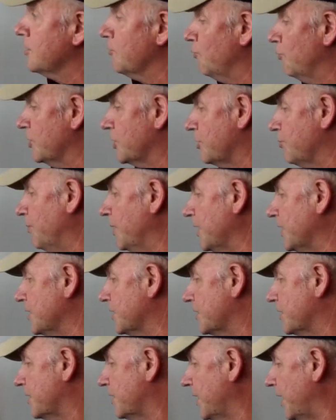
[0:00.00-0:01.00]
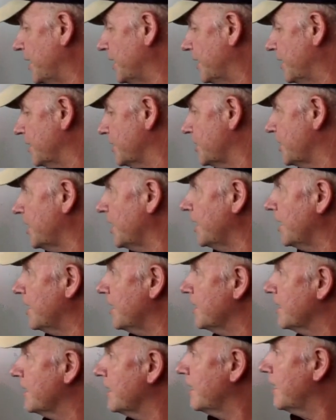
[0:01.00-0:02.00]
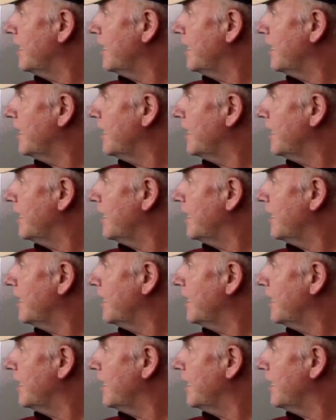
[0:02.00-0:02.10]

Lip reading: Which means that this here